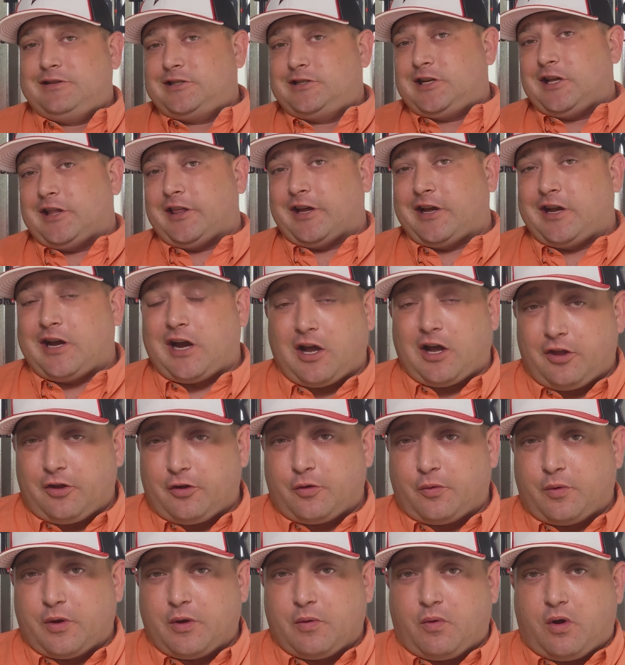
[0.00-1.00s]
to the
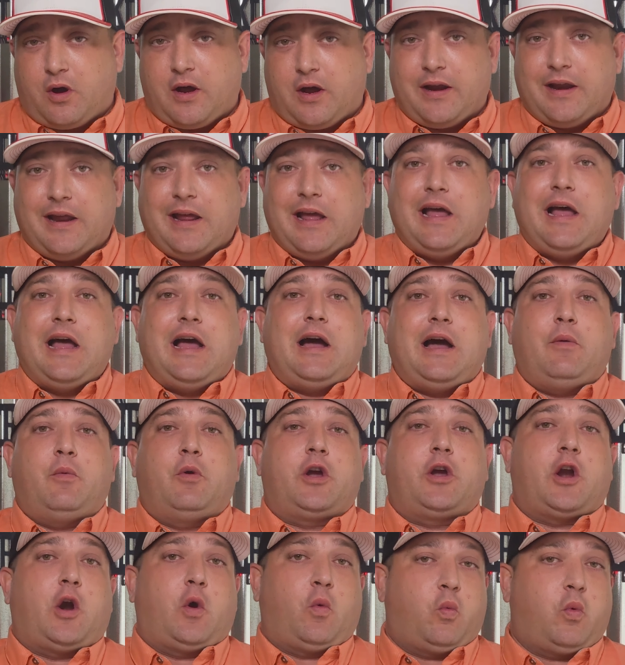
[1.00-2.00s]
color we want,
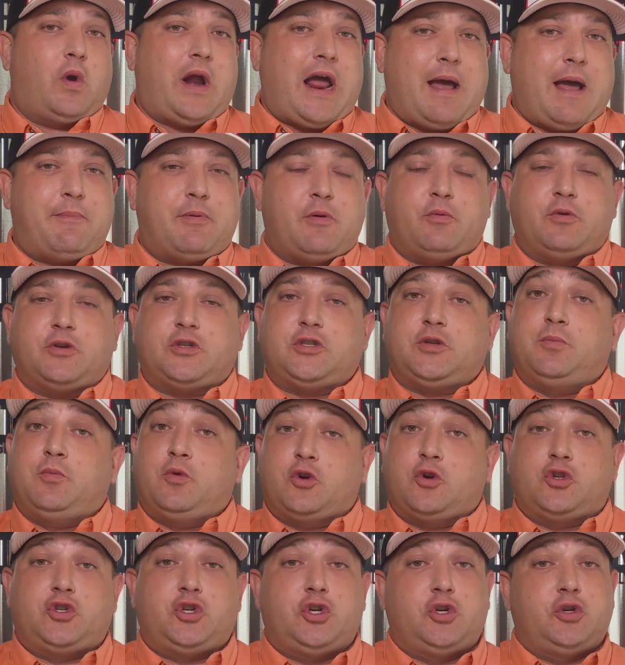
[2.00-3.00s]
we're gonna wrap it with some
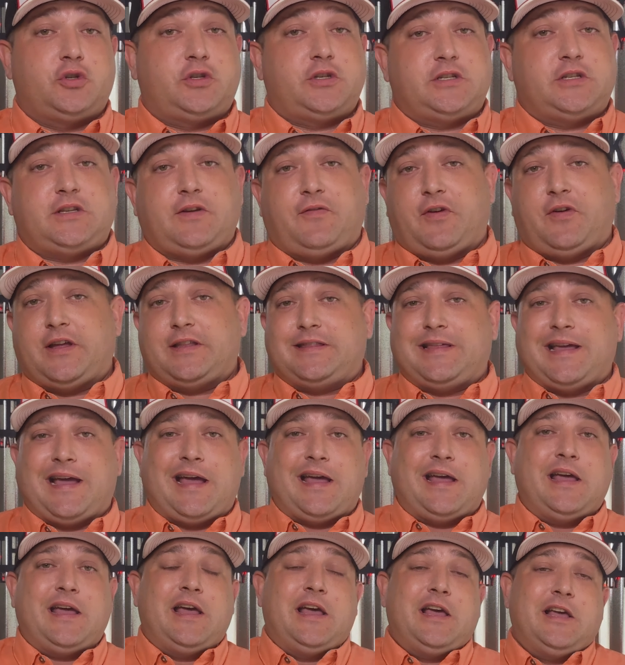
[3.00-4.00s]
more juice and stuff like
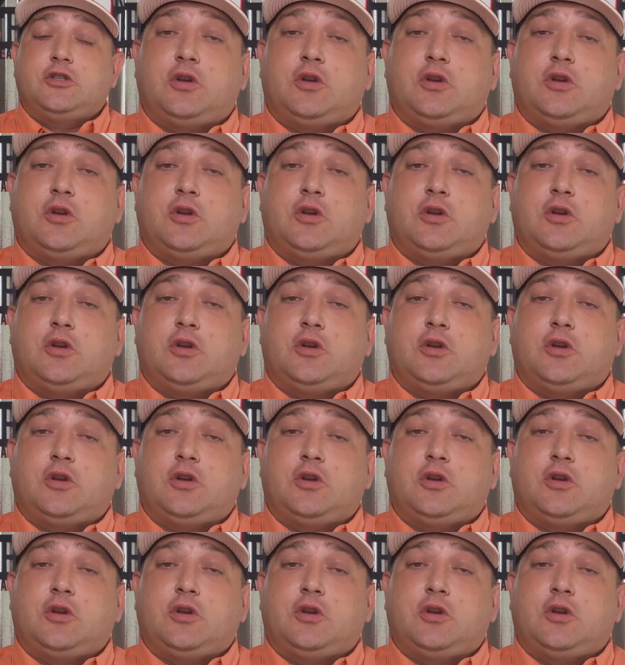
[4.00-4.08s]
that.